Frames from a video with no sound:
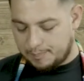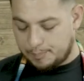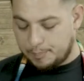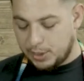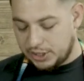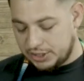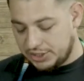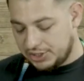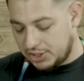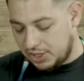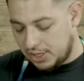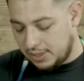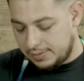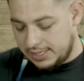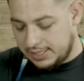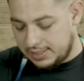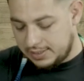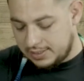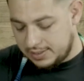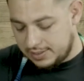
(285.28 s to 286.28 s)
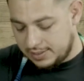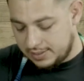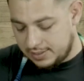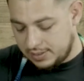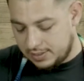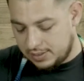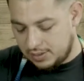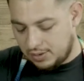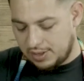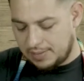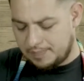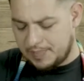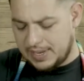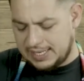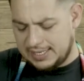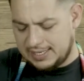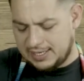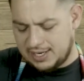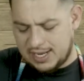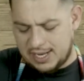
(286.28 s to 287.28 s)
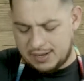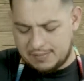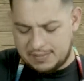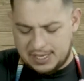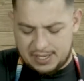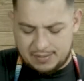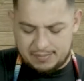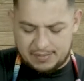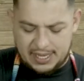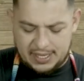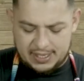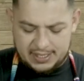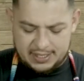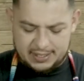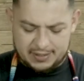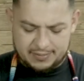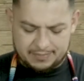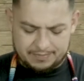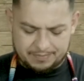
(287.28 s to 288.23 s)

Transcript: per serving, or depending on how many I'm making.